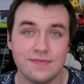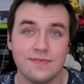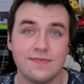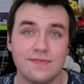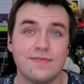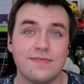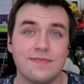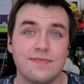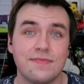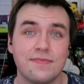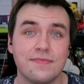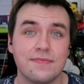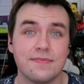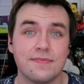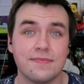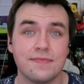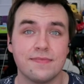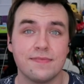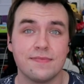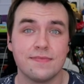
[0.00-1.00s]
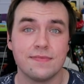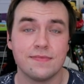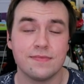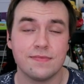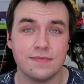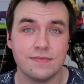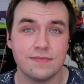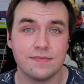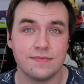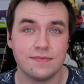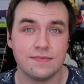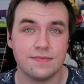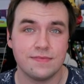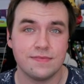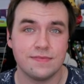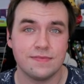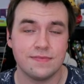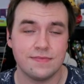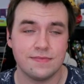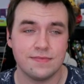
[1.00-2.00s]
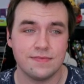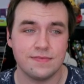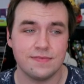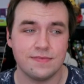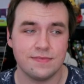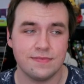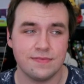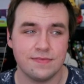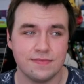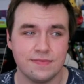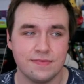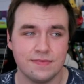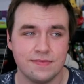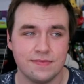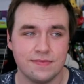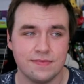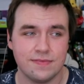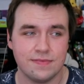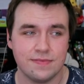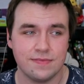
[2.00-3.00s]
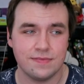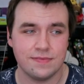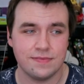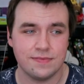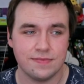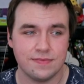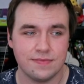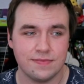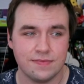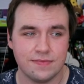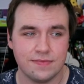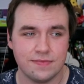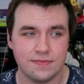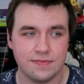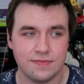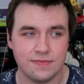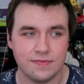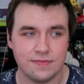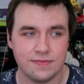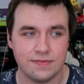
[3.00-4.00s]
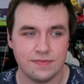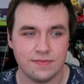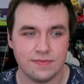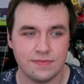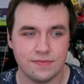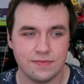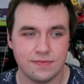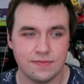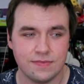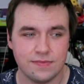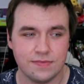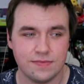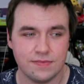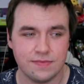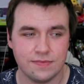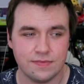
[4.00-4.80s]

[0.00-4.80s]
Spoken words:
This person isn't speaking.